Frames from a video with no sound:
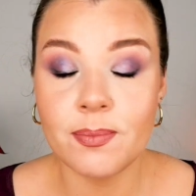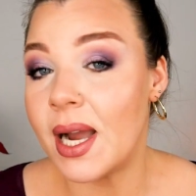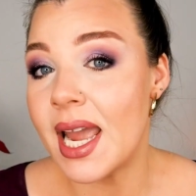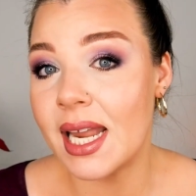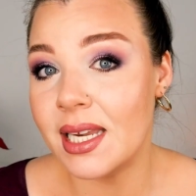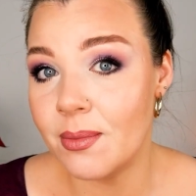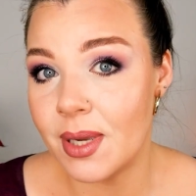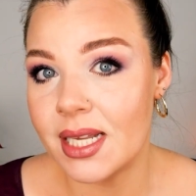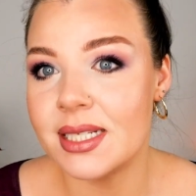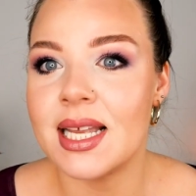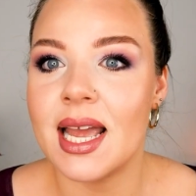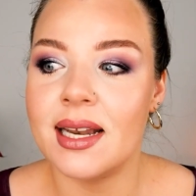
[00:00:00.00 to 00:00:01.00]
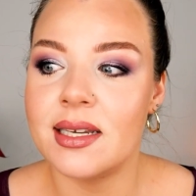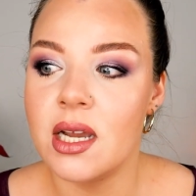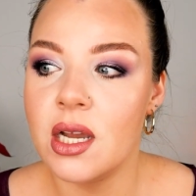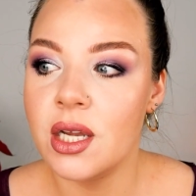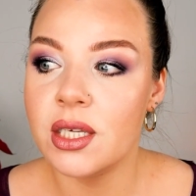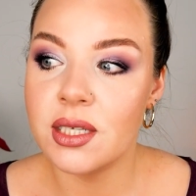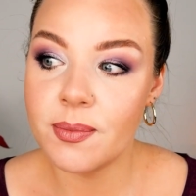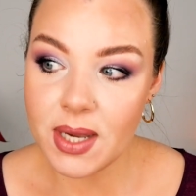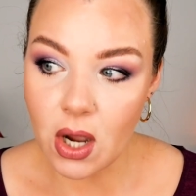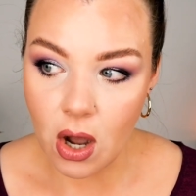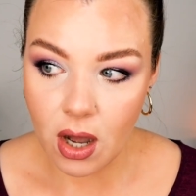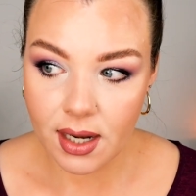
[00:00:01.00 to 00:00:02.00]
by any means. And to
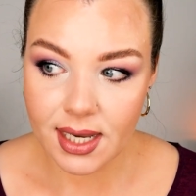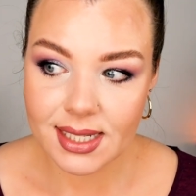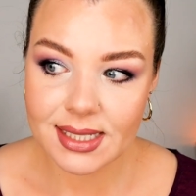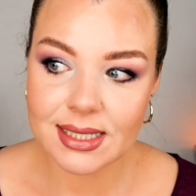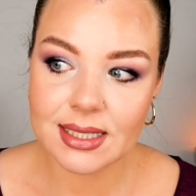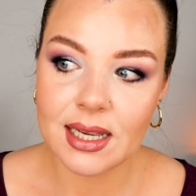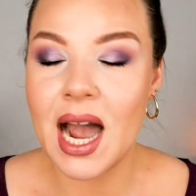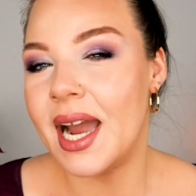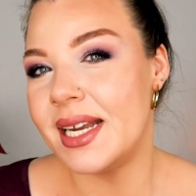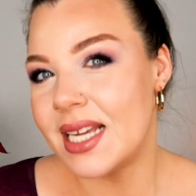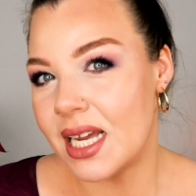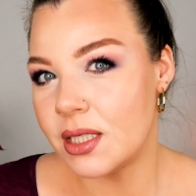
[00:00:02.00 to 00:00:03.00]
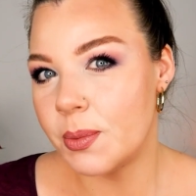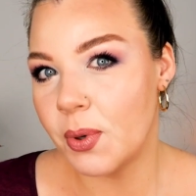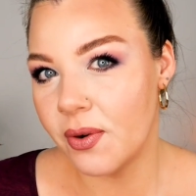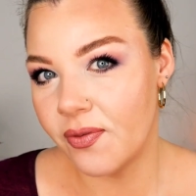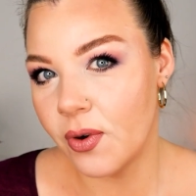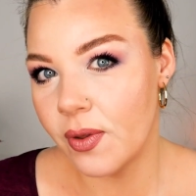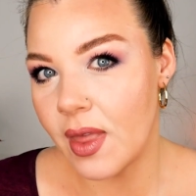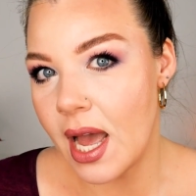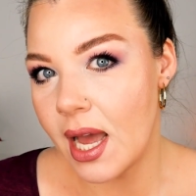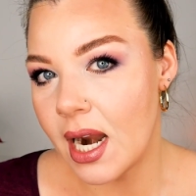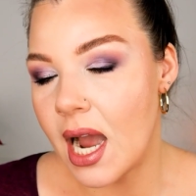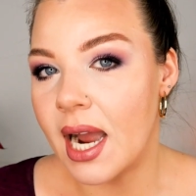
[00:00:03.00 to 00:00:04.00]
be honest, I tend to prefer
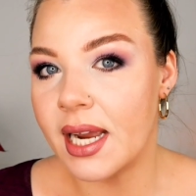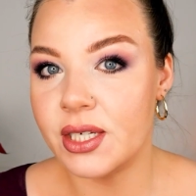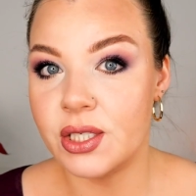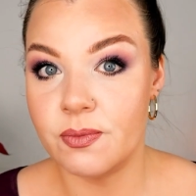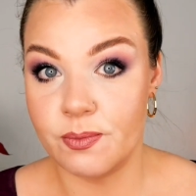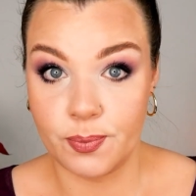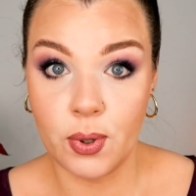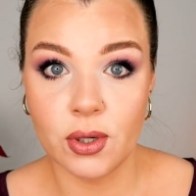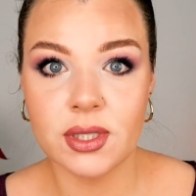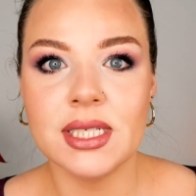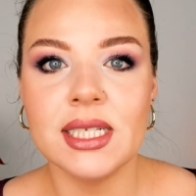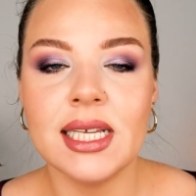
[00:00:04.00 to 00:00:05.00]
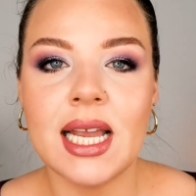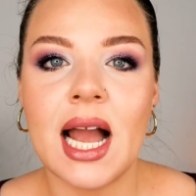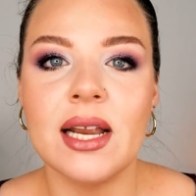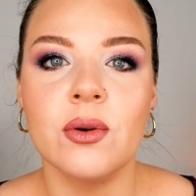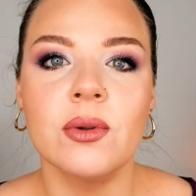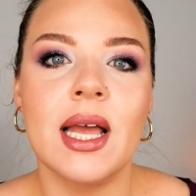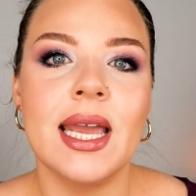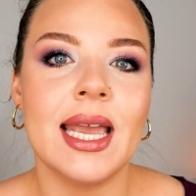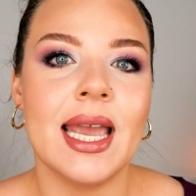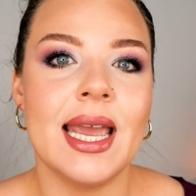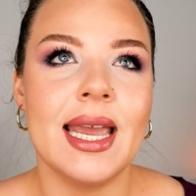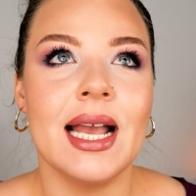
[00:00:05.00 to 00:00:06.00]
that. I don't like
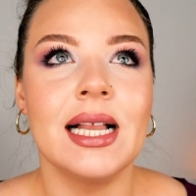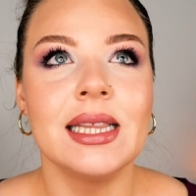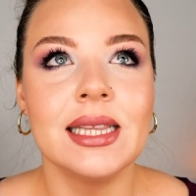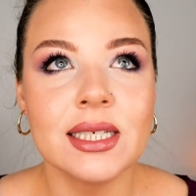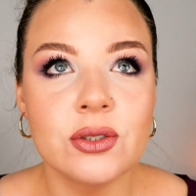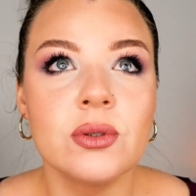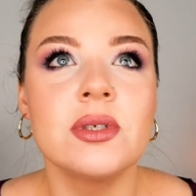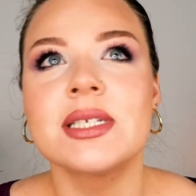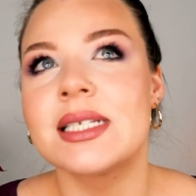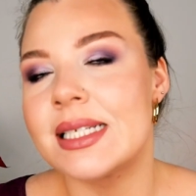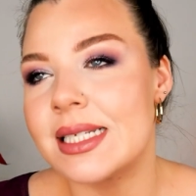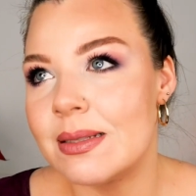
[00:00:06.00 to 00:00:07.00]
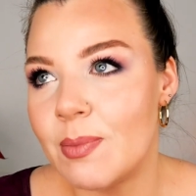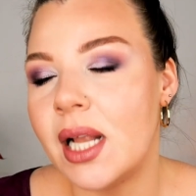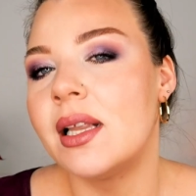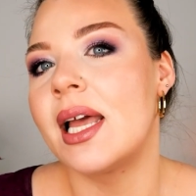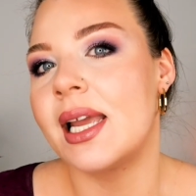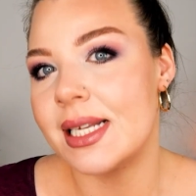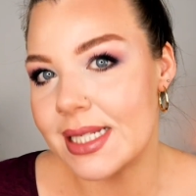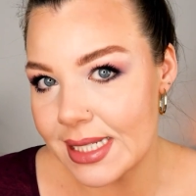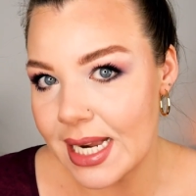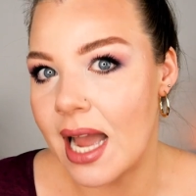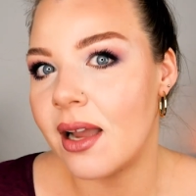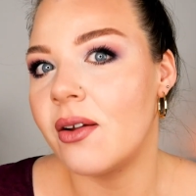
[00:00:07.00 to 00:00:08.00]
a literal smell like a
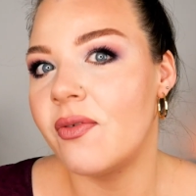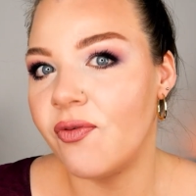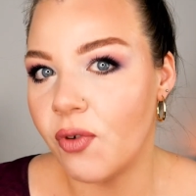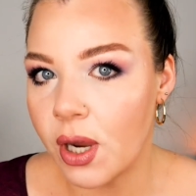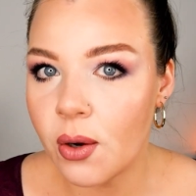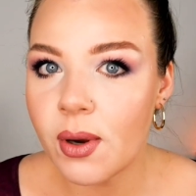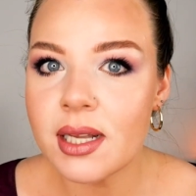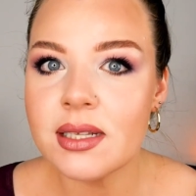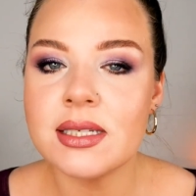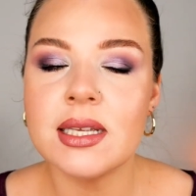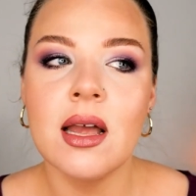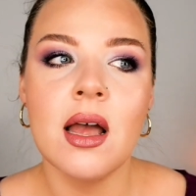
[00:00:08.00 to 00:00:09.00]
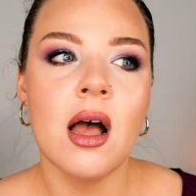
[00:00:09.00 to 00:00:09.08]
snack fragrance.